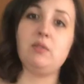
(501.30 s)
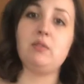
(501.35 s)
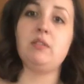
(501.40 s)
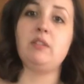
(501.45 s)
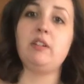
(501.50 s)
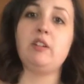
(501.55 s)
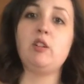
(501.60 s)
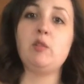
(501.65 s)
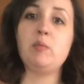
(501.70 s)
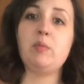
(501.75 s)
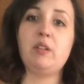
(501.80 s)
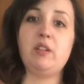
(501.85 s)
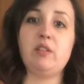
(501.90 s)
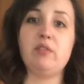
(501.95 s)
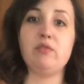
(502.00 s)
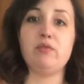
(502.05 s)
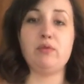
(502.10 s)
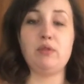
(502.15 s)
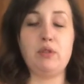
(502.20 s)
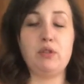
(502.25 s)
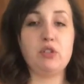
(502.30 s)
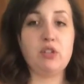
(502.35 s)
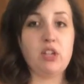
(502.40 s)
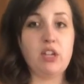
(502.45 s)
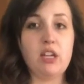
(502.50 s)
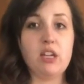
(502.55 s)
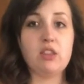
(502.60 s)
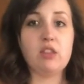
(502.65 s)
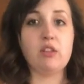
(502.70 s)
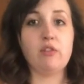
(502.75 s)
a little bit of
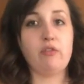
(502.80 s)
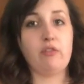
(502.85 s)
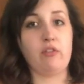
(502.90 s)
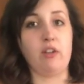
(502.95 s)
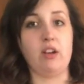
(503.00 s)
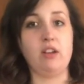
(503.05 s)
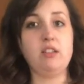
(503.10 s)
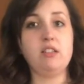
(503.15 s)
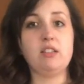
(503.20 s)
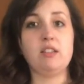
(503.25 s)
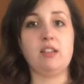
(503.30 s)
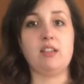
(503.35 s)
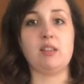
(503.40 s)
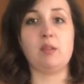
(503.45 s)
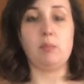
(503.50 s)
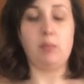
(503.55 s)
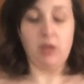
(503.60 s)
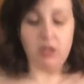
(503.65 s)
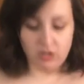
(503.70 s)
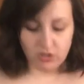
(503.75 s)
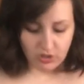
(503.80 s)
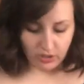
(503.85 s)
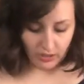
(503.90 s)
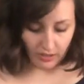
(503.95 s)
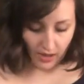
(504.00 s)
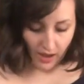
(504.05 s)
ruching in the front, like the picture.